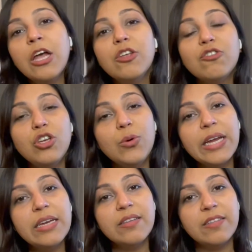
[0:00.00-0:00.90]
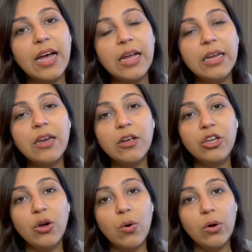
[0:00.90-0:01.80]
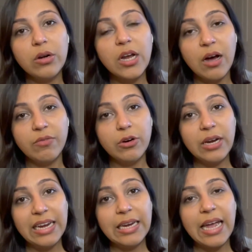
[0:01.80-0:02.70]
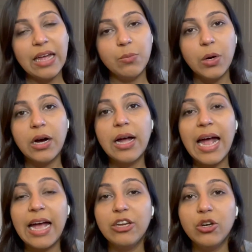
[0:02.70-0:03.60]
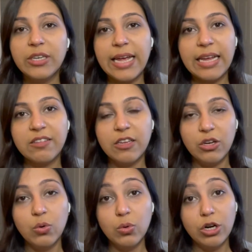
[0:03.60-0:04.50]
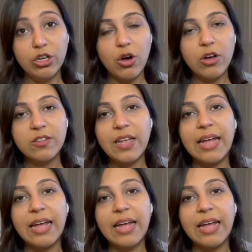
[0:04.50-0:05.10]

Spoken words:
So you can design your cover in Canva and your text in Google Docs,